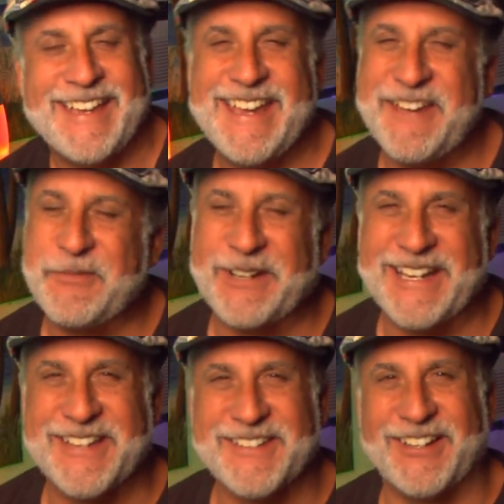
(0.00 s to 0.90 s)
Hey
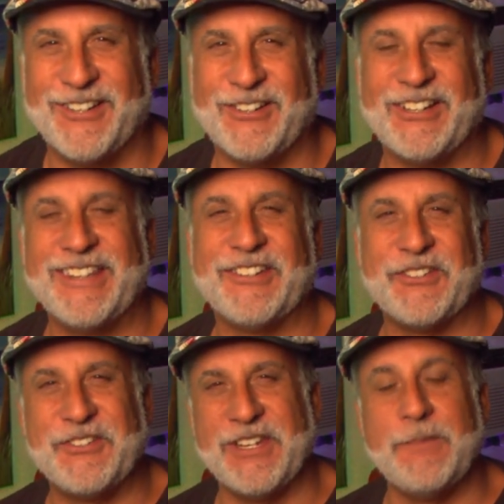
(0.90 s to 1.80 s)
everybody, how's it? Aloha,
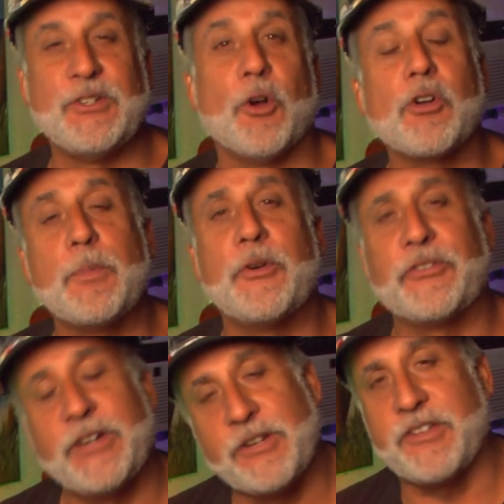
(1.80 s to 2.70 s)
this is Jeebs, your old
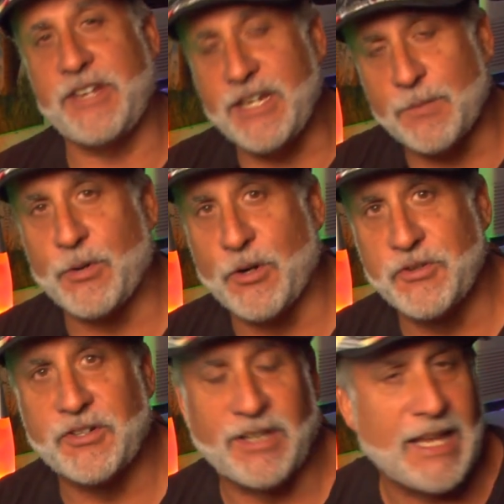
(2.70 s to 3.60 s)
composer here at the
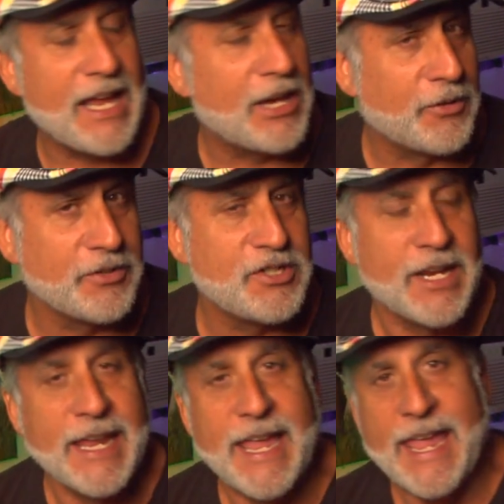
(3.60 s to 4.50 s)
Decomposer Lounge.
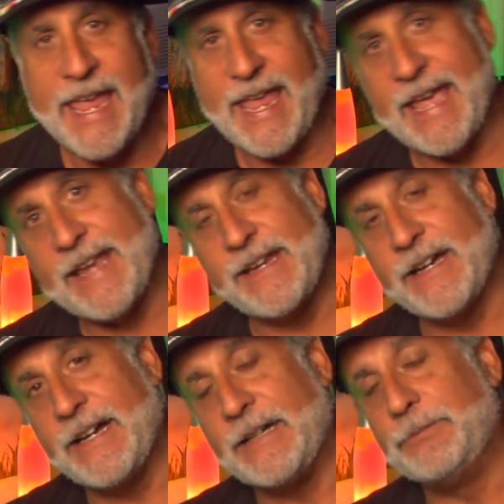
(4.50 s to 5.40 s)
And
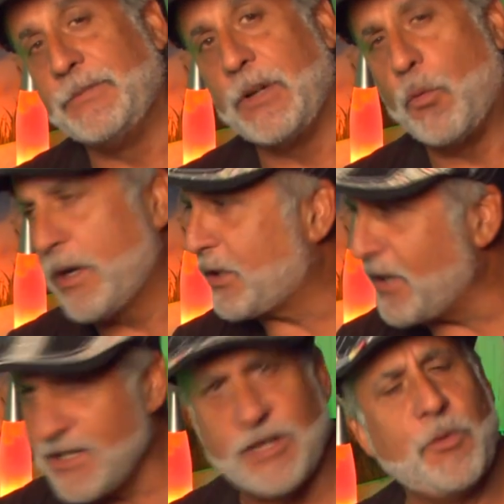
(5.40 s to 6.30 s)
um, what a
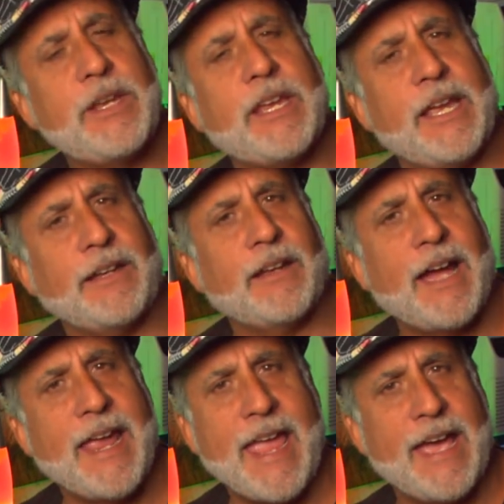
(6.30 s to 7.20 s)
crazy weekend
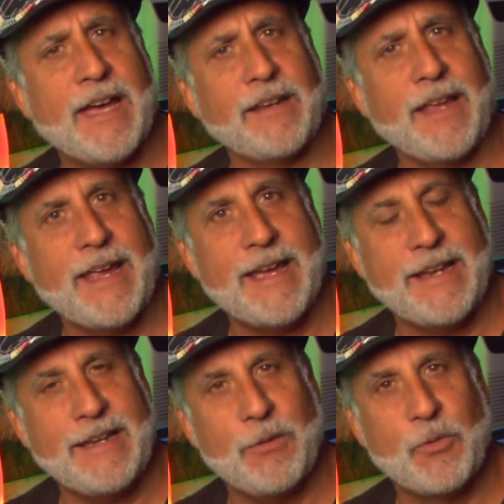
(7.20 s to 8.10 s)
I had.
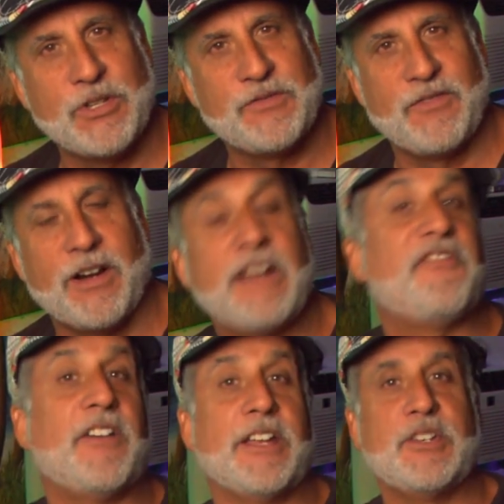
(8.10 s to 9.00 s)
And it was very
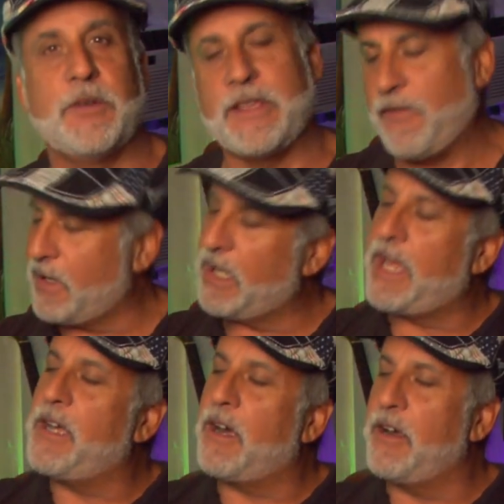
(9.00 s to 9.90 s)
fun doing the very
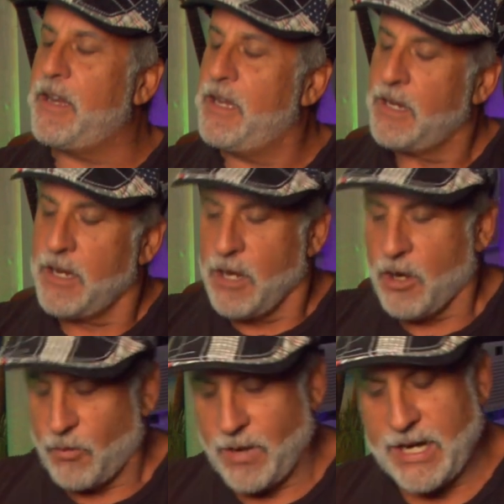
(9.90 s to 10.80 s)
lighthearted
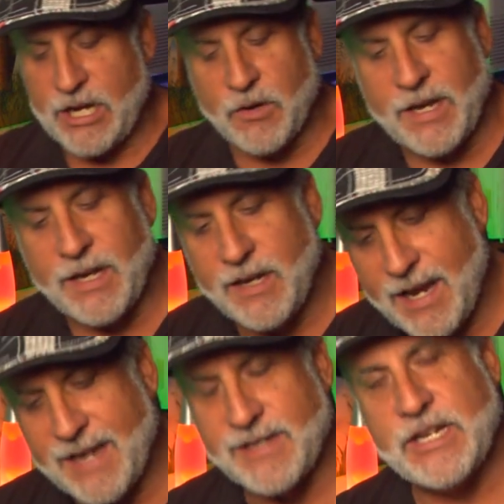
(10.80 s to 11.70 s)
Radiohead,
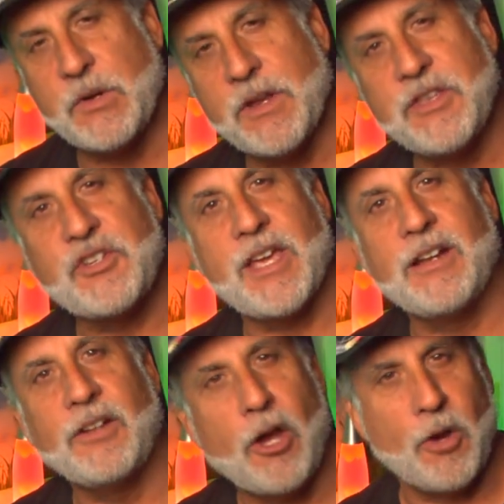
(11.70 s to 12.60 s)
as I do on the
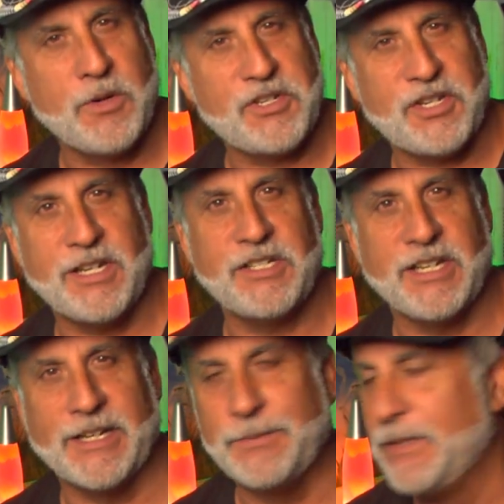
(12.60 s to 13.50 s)
channel, always
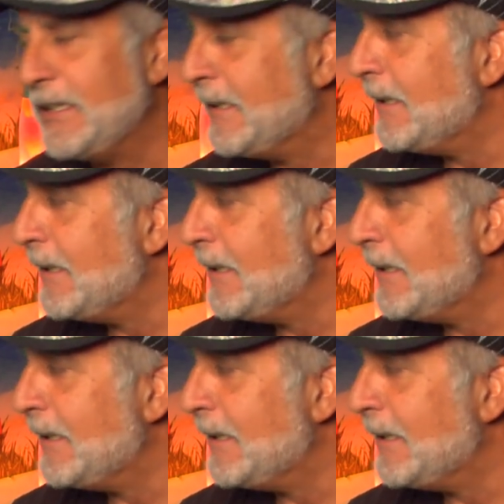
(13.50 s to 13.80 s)
changing it up.